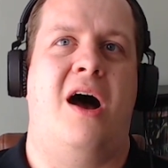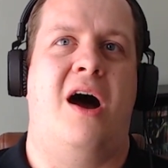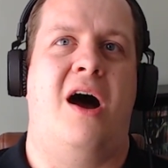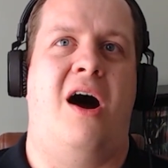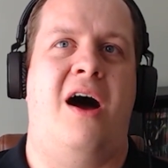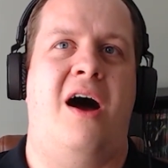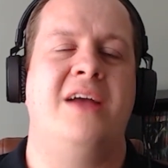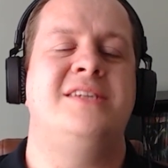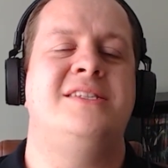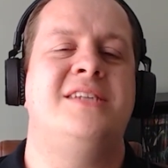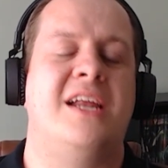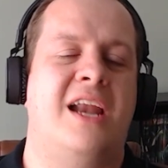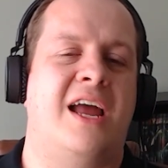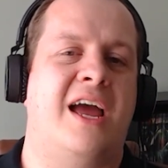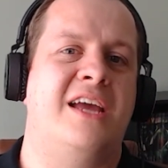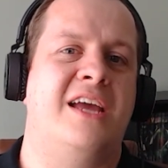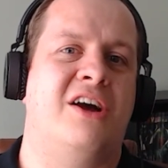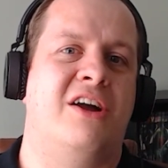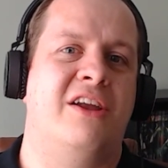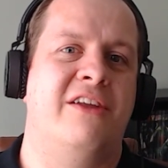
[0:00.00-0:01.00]
I said,
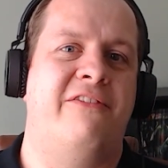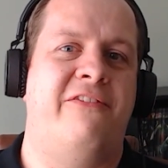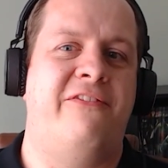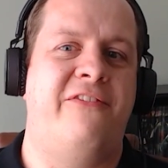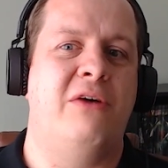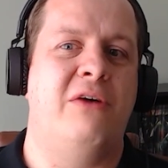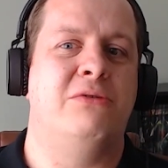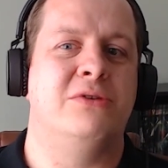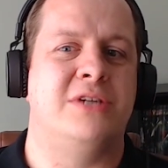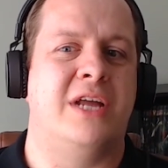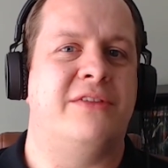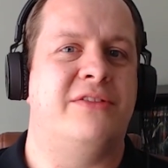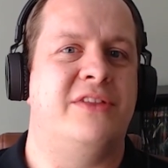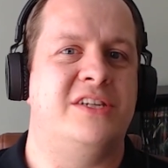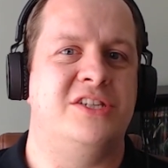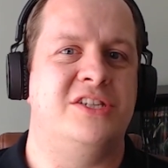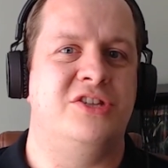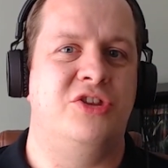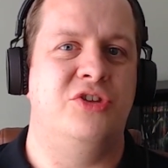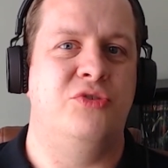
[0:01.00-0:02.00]
like, it kind of feels like
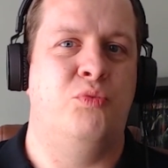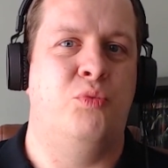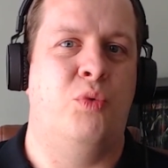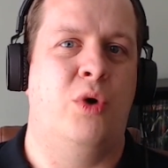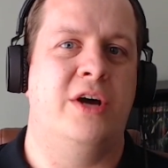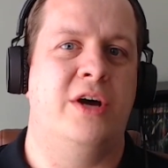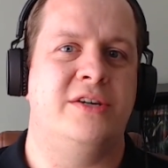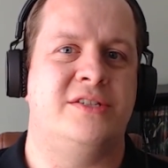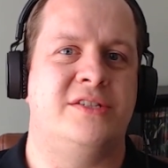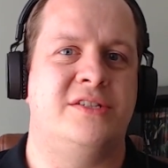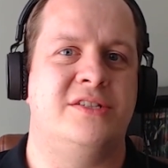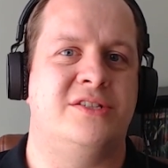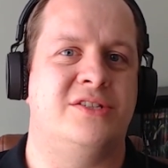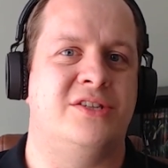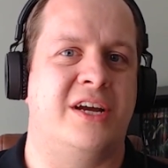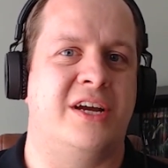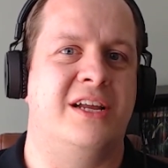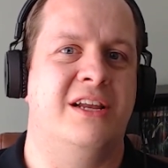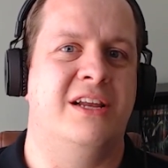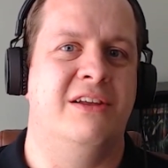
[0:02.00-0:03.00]
this is the worst cycle